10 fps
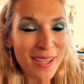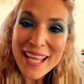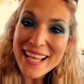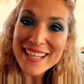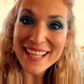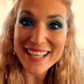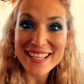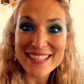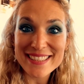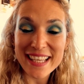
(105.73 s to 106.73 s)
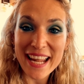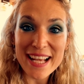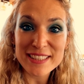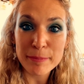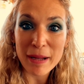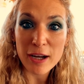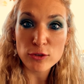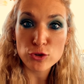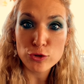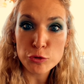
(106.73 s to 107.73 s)
It is. It has
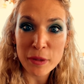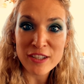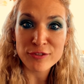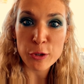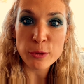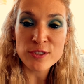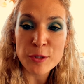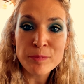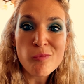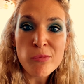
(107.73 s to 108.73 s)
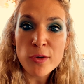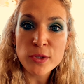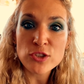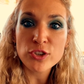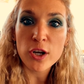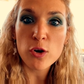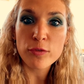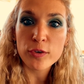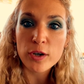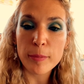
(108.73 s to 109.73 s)
about two main roads, which go
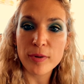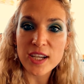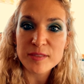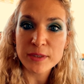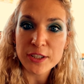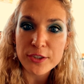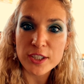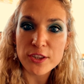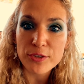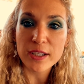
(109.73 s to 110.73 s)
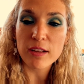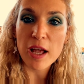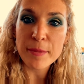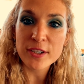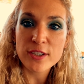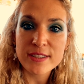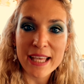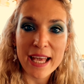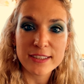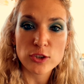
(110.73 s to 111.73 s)
for approximately 33 kilometers,
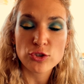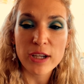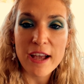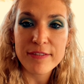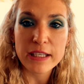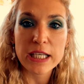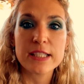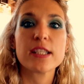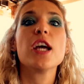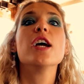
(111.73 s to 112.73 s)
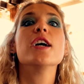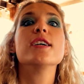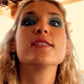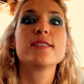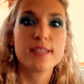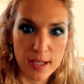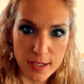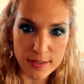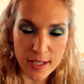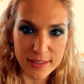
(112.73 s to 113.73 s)
and the traffic is
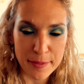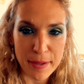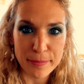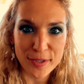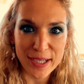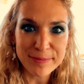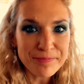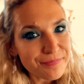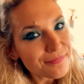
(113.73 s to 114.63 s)
insane in the membrane.